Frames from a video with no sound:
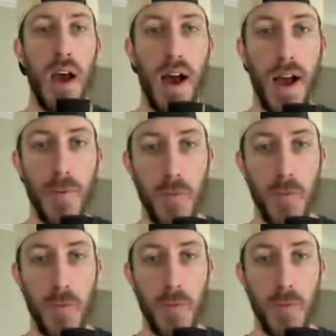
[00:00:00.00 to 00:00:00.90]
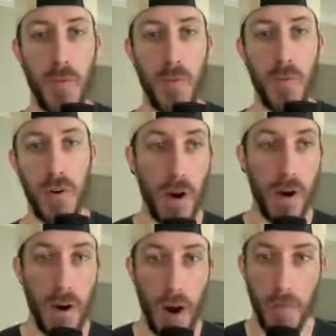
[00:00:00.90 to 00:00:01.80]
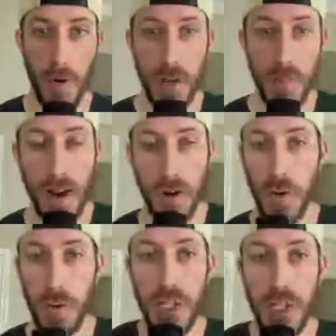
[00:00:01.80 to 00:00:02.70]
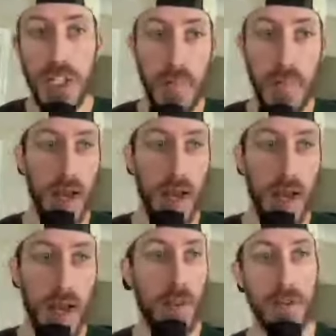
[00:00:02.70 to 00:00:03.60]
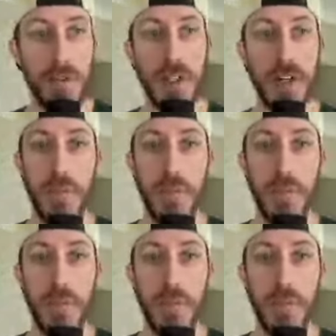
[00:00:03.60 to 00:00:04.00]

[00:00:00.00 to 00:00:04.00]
I really love where our running back room is shaping up for the future,